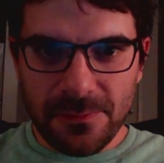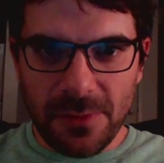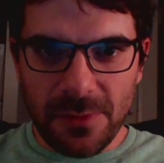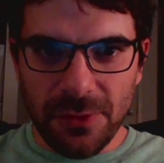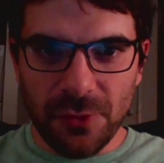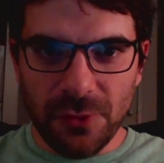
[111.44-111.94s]

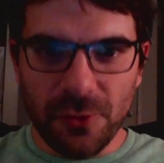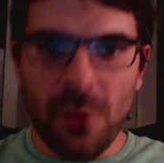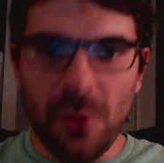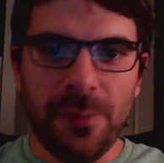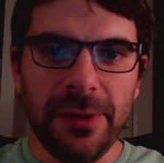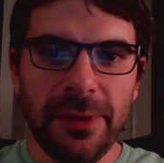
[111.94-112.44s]
The
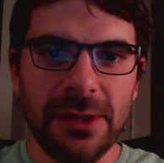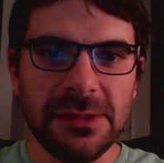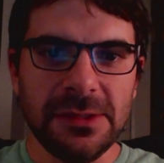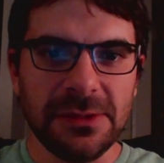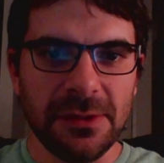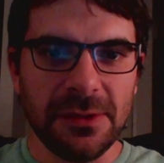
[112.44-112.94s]
Rope
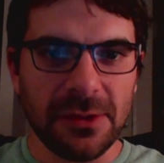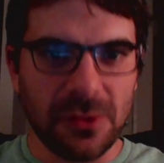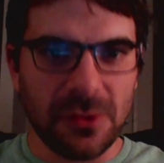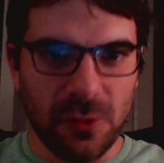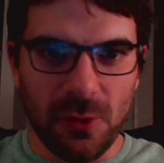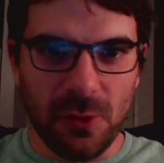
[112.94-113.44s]
is
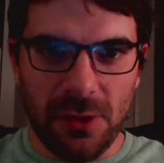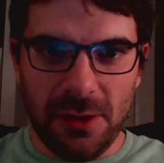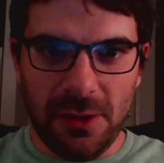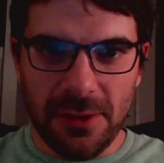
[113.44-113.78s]
cool.